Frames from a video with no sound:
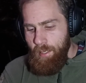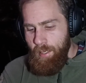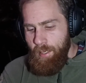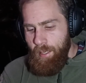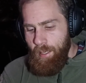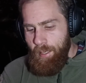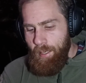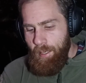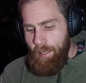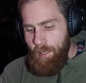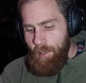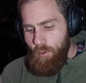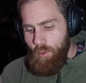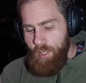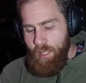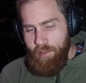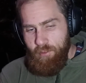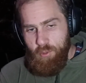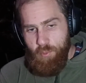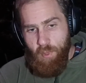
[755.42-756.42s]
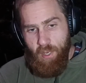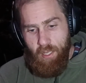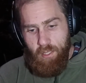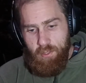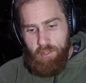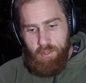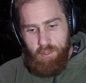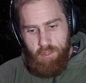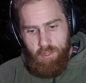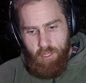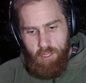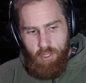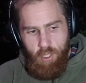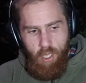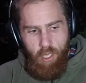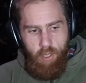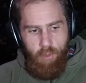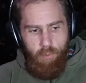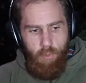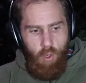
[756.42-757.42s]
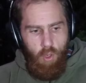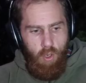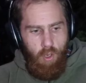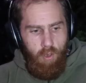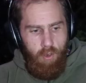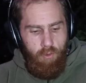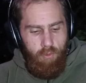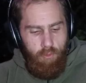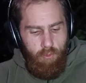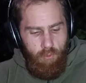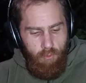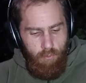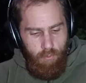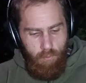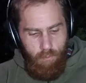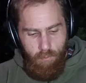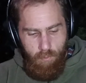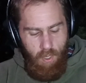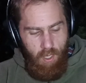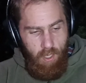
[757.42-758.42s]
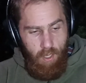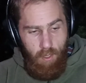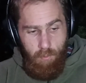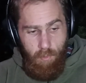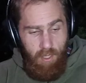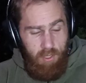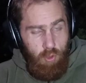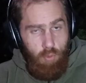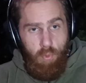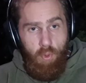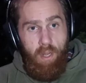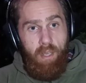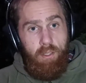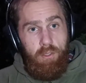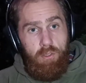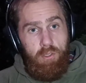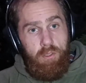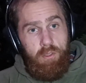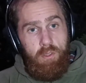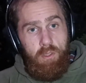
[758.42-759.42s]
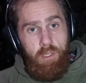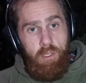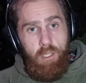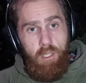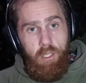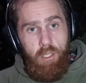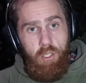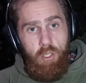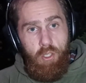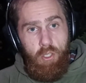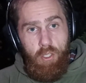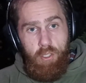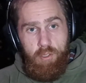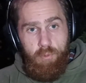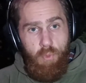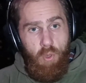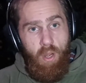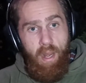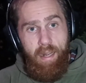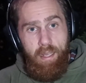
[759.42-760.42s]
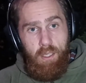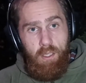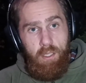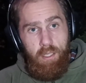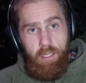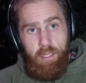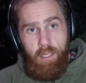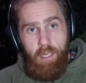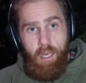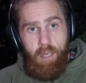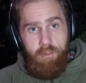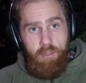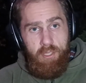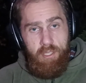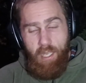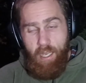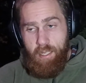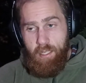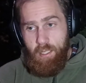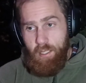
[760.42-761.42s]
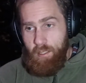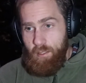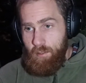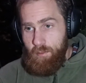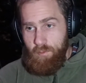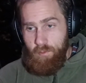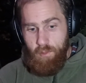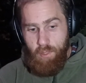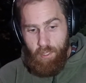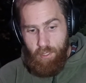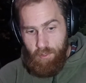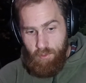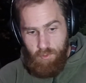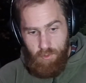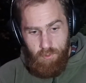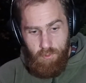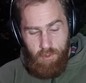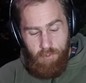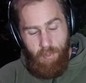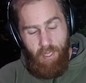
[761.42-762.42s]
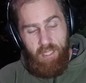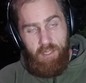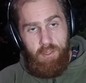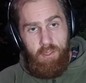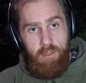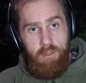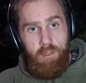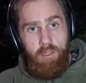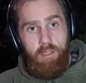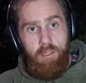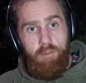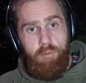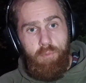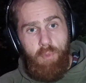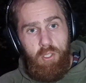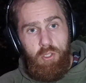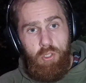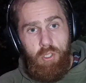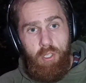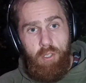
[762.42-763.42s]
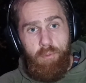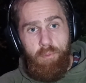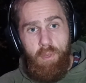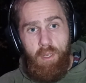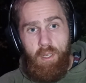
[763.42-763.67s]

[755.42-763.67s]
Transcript: Woodlover's paralysis syndrome of muscle paralysis that can occur sporadically after taking these species of mushroom